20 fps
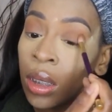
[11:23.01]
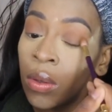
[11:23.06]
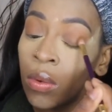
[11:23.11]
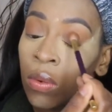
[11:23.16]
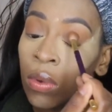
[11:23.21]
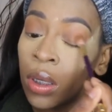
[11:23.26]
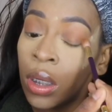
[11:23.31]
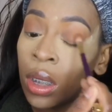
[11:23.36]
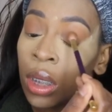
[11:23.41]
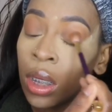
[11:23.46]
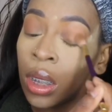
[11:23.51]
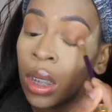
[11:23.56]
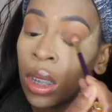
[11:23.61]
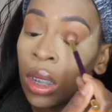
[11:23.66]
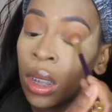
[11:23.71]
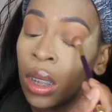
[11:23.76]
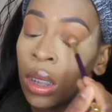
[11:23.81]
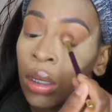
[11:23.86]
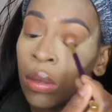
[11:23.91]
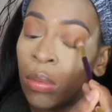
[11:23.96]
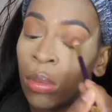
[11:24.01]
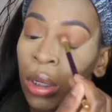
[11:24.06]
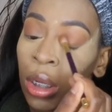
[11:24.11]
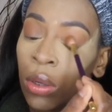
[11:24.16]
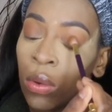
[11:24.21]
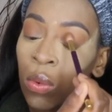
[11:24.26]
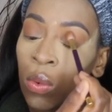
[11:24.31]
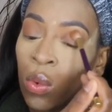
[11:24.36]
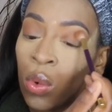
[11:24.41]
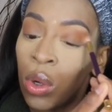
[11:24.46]
you want a little bit
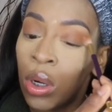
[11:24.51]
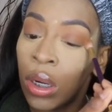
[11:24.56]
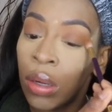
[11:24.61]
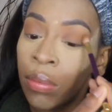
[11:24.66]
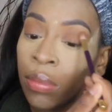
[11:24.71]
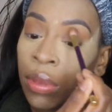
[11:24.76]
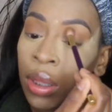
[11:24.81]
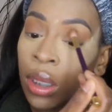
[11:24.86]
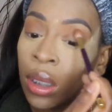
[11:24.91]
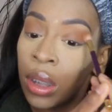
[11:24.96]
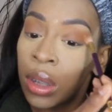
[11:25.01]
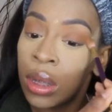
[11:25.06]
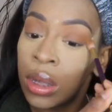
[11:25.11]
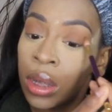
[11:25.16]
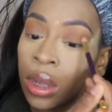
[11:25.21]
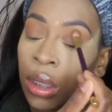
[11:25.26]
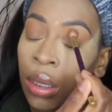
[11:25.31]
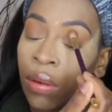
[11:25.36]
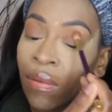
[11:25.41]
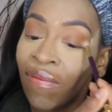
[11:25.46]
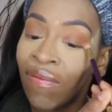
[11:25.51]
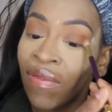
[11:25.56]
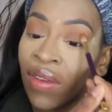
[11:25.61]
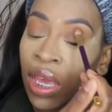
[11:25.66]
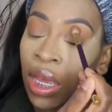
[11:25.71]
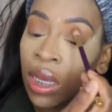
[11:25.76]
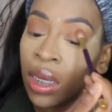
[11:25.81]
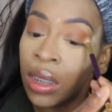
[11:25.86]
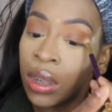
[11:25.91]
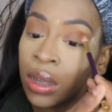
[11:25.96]
of warmth to your
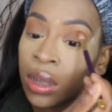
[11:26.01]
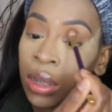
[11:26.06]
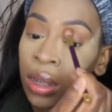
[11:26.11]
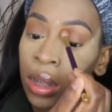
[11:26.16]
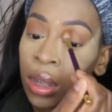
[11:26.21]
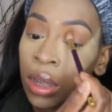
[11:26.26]
face.